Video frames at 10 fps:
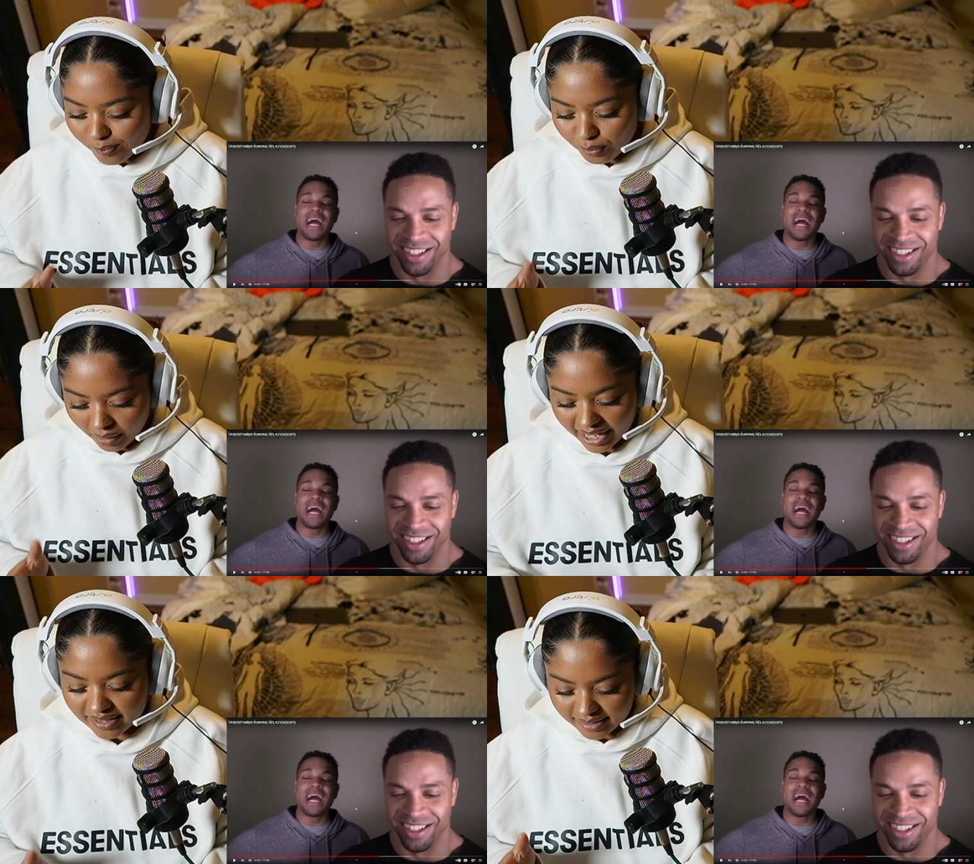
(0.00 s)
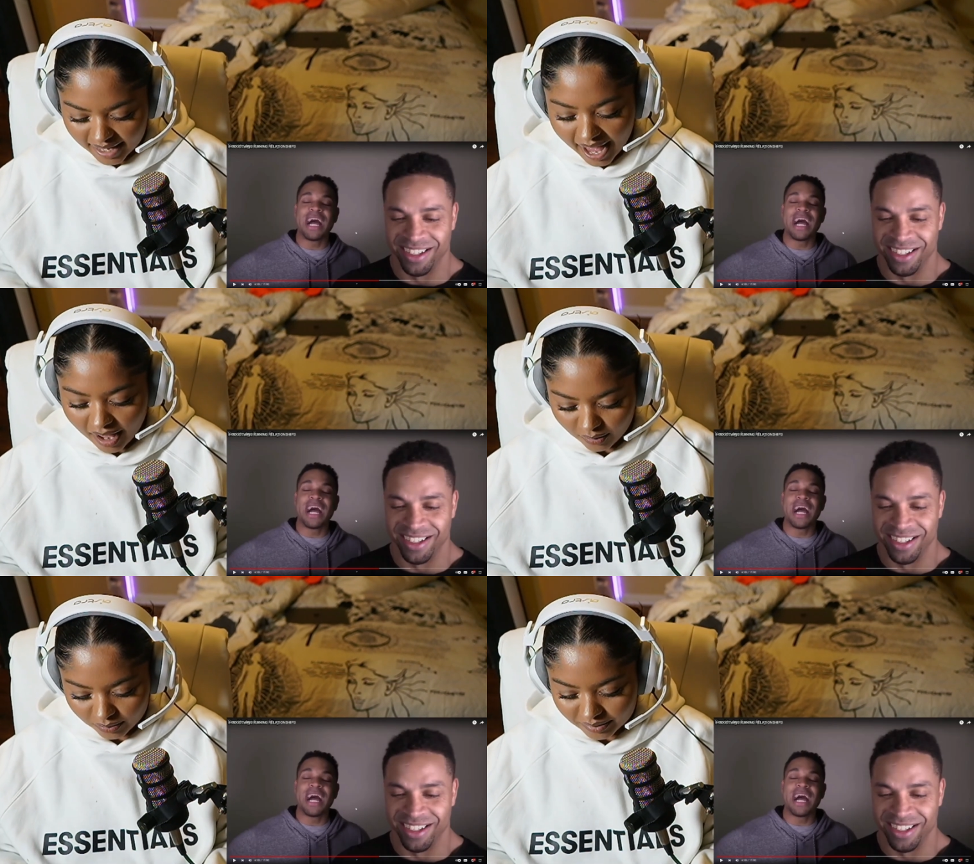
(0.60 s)
Speaker 1: breaks
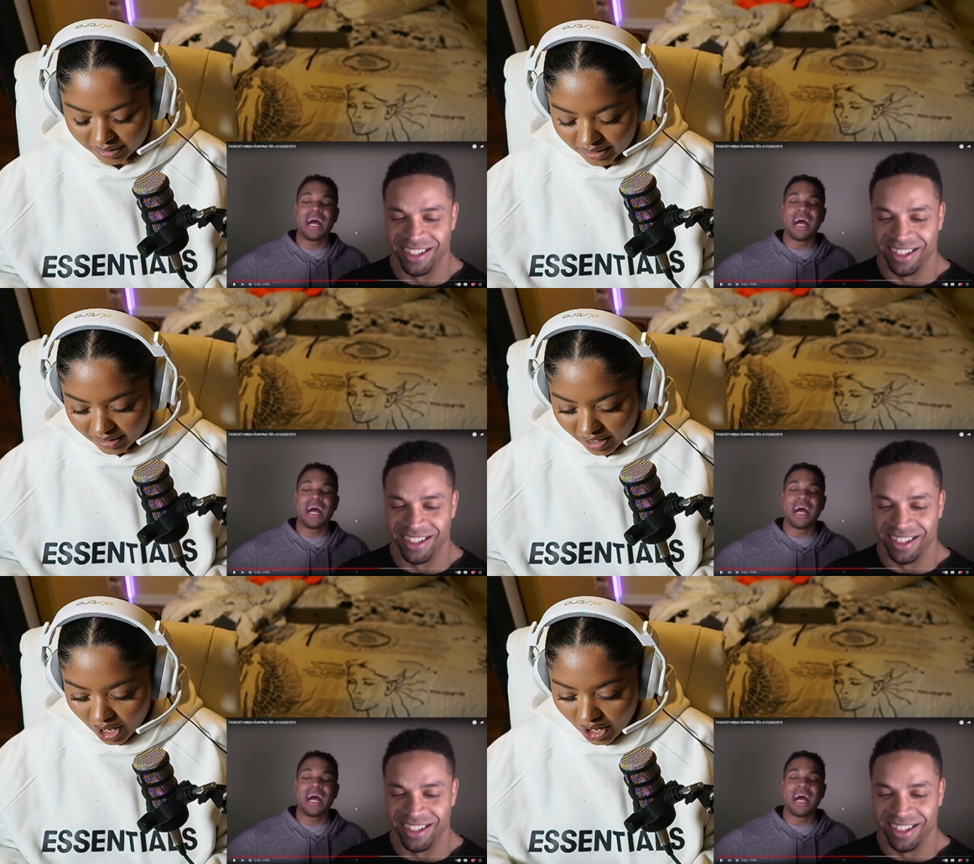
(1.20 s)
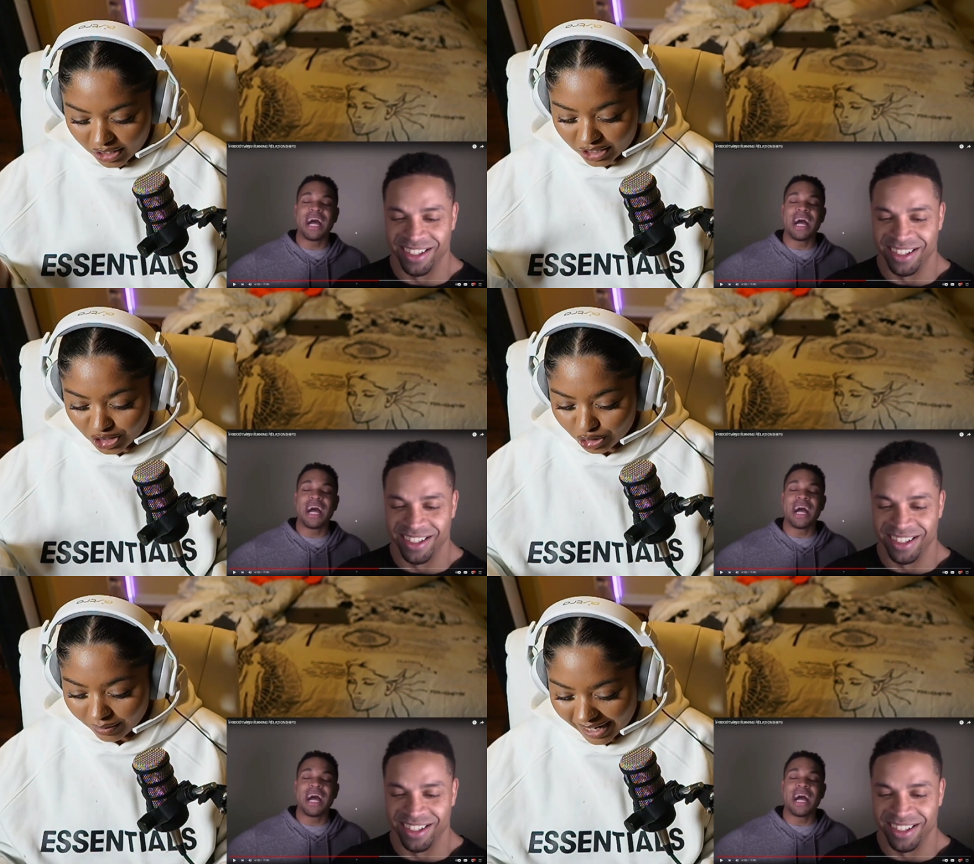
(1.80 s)
down on a
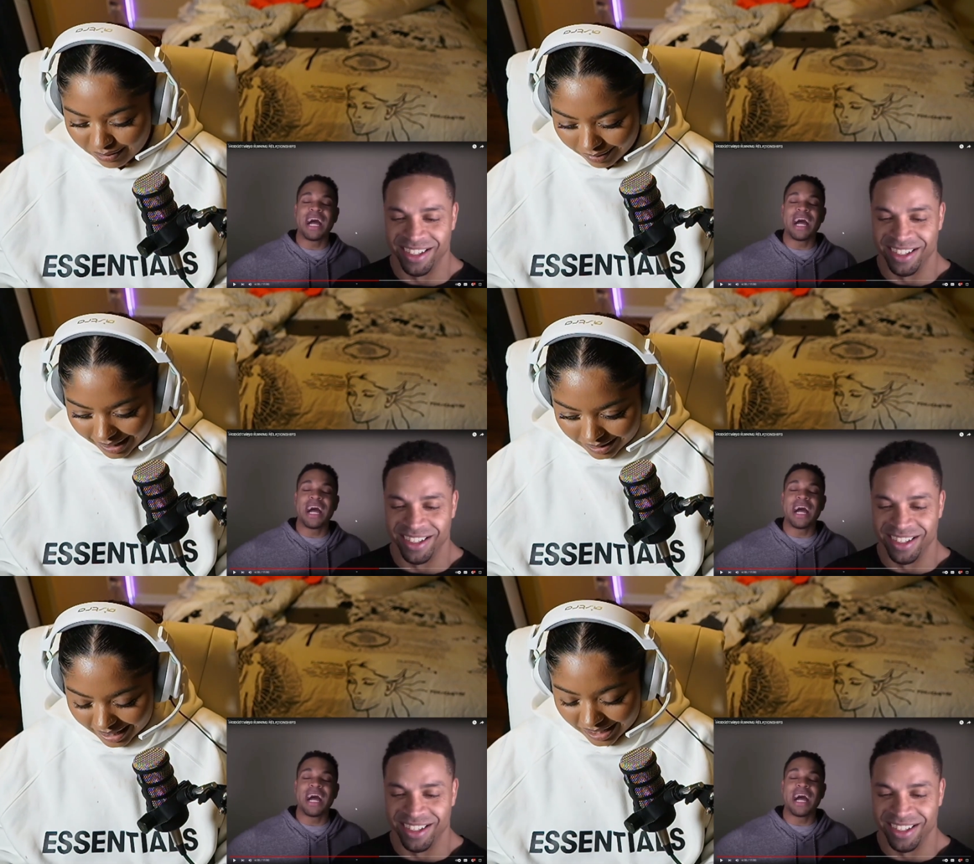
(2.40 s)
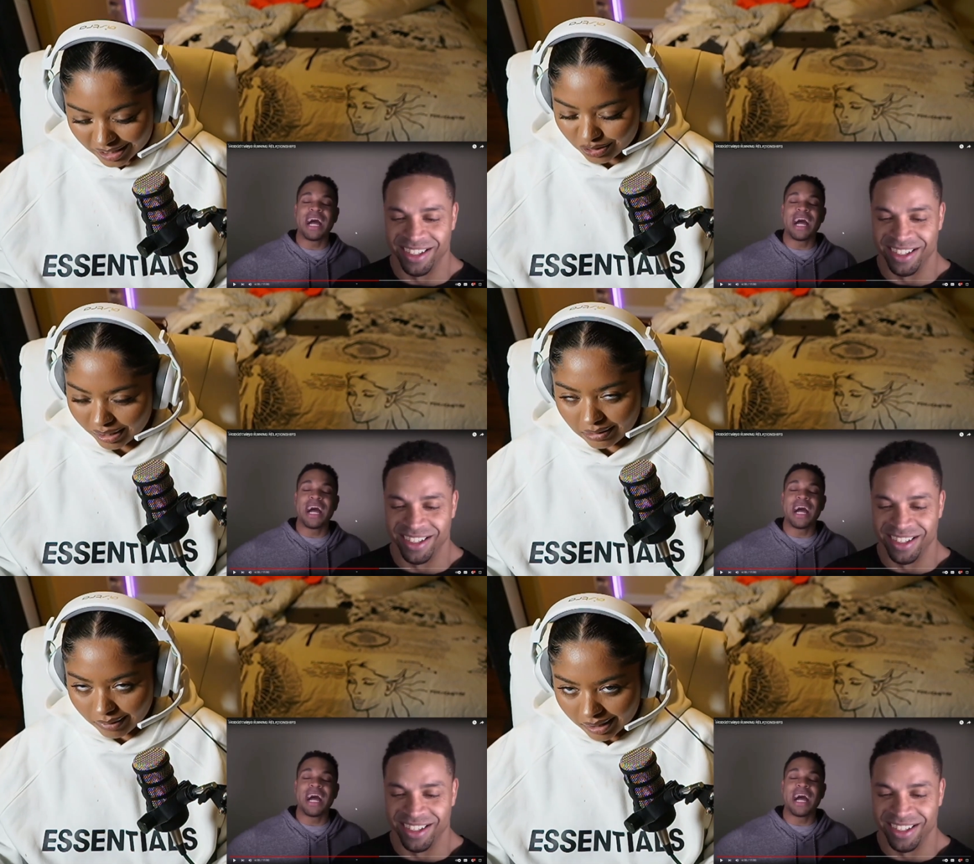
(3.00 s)
train wreck, in a
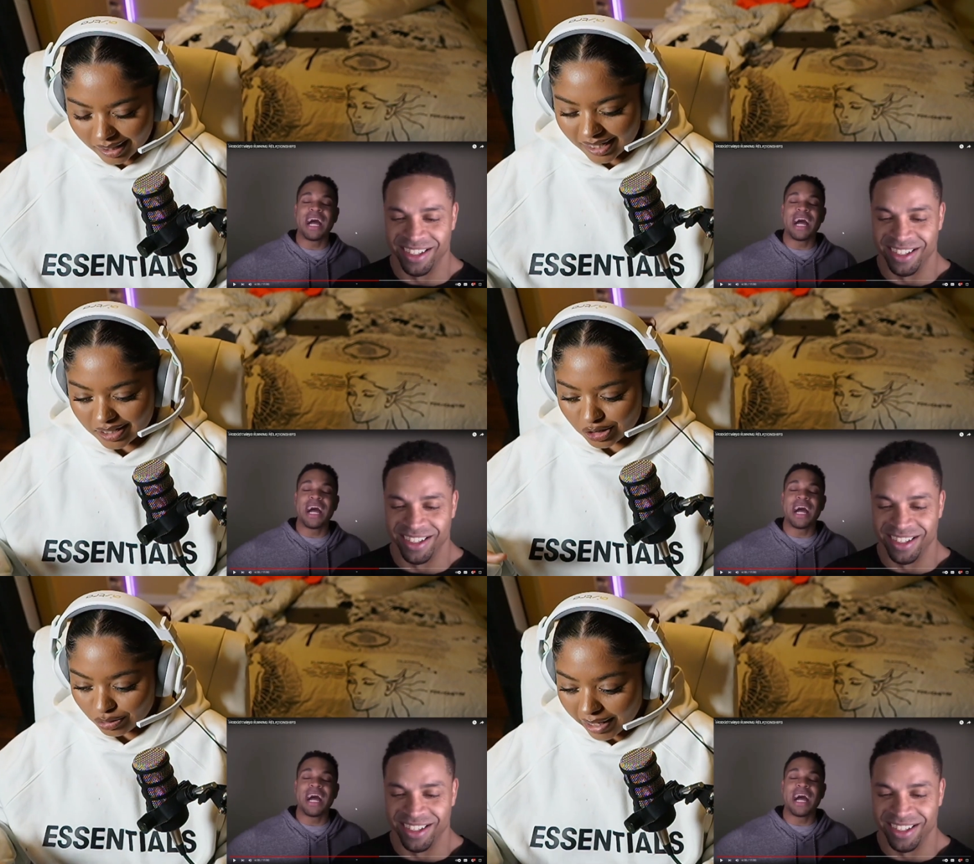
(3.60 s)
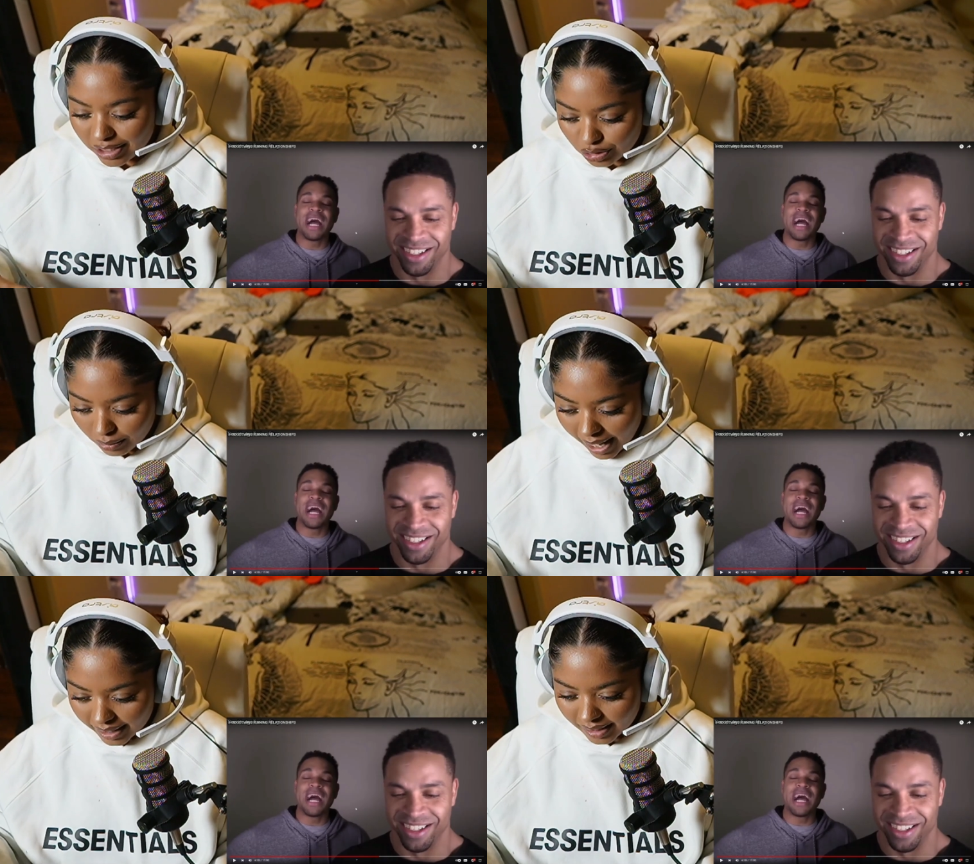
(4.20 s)
train wreck, in a train
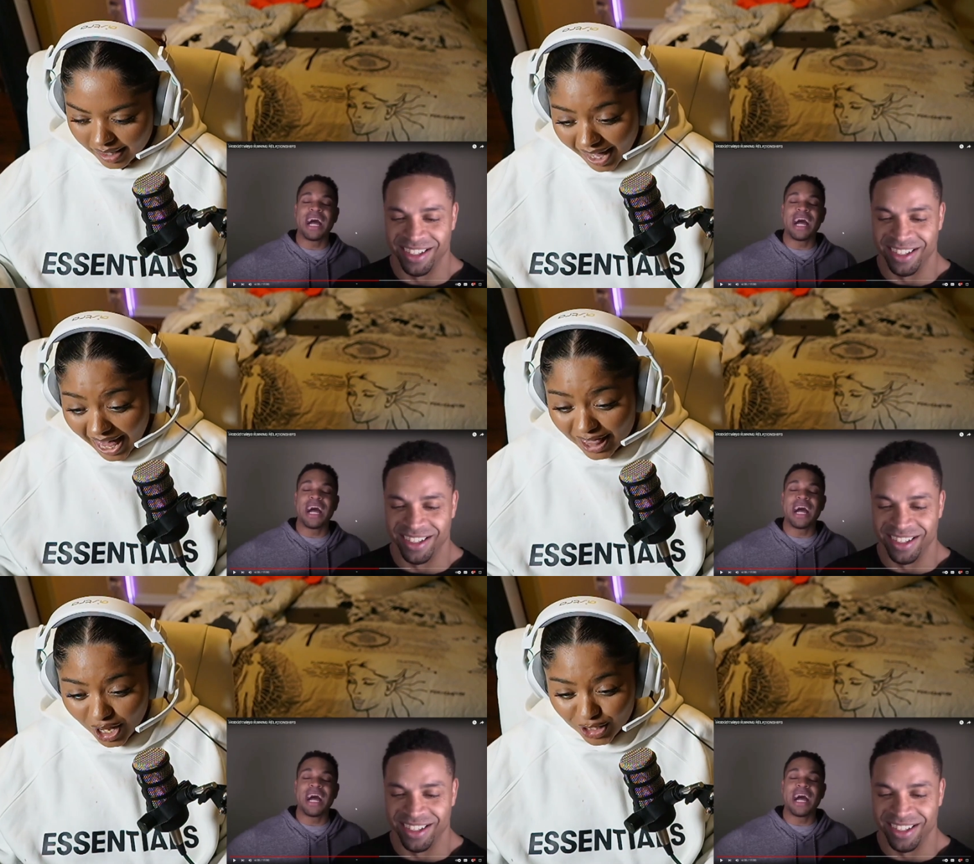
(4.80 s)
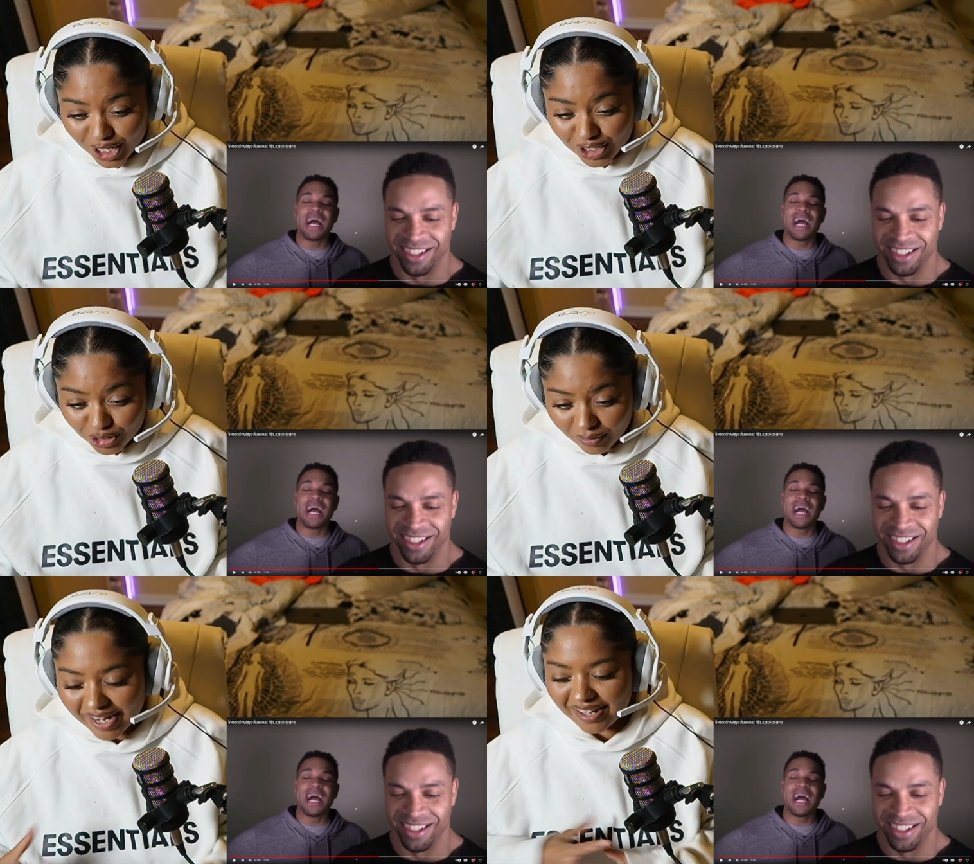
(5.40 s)
track, and there's a
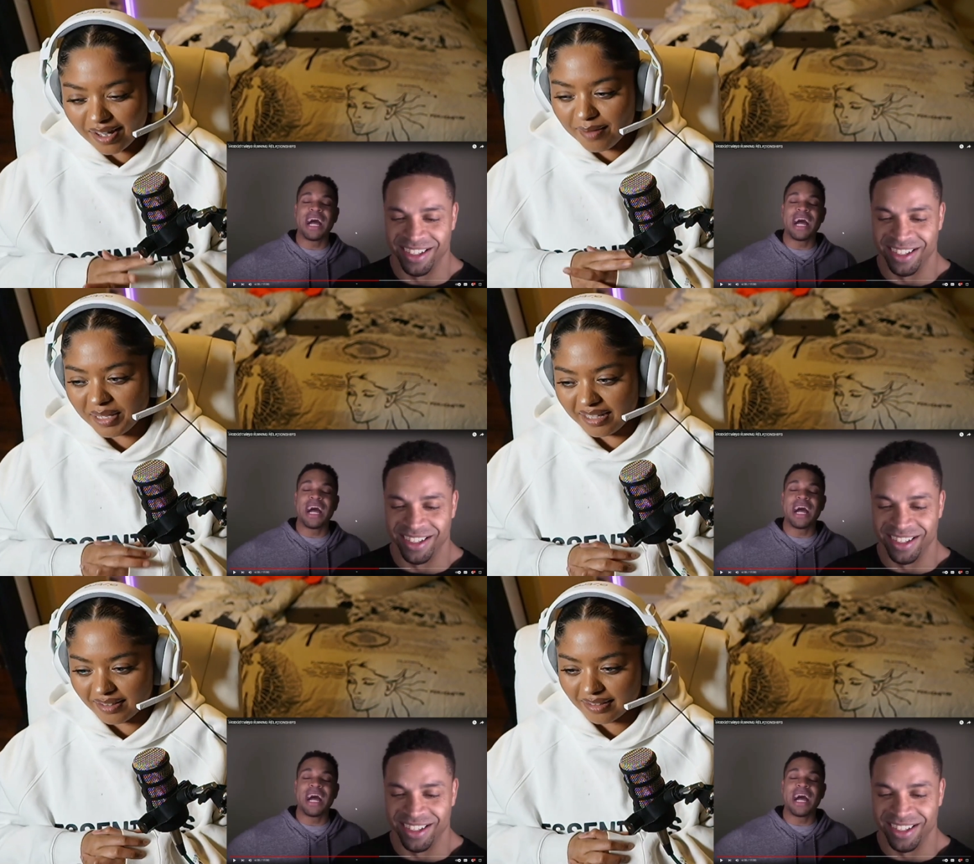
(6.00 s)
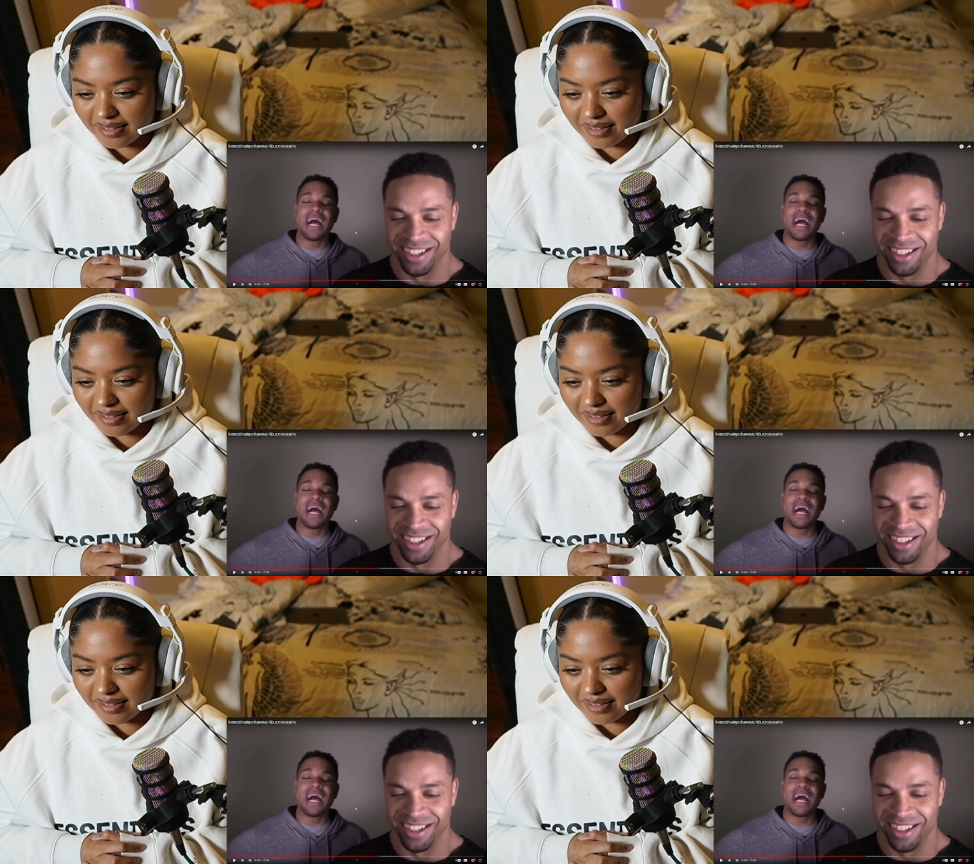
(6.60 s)
train coming.